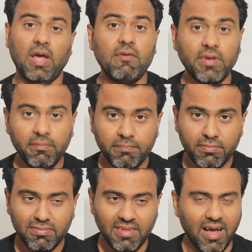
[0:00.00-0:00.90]
heavy.
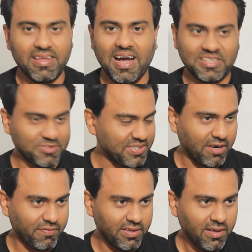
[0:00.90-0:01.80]
Yeah, to
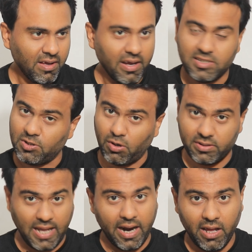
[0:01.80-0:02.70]
start with, it's
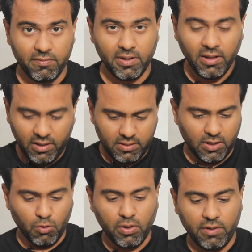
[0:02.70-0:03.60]
not that heavy. The
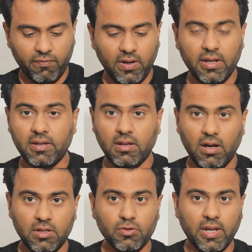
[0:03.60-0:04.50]
look and feel,
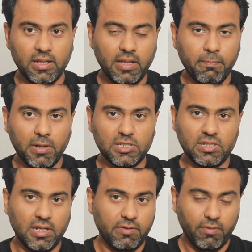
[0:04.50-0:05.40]
you get the
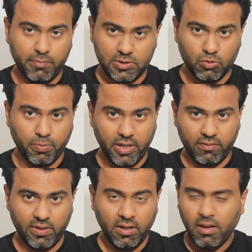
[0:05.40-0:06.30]
impression that it will be super
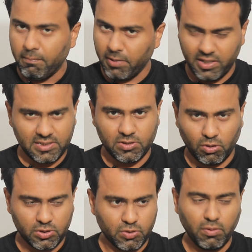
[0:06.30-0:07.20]
heavy, but it's
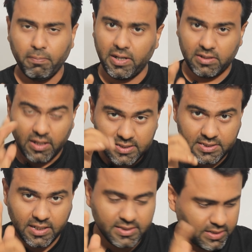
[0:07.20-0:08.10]
not so. But
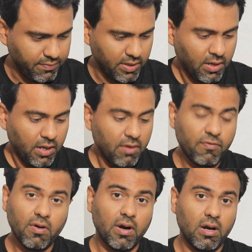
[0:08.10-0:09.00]
still, it's heavy.
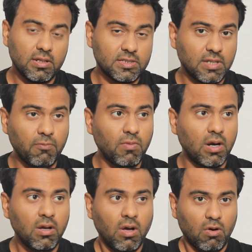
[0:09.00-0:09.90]
If you are
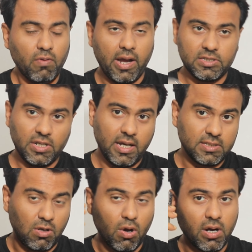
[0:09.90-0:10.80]
someone who actually
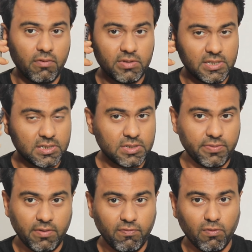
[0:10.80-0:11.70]
has long conversations
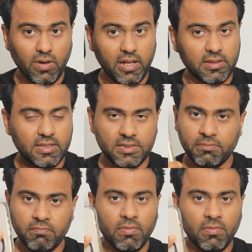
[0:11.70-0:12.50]
with your phone like this,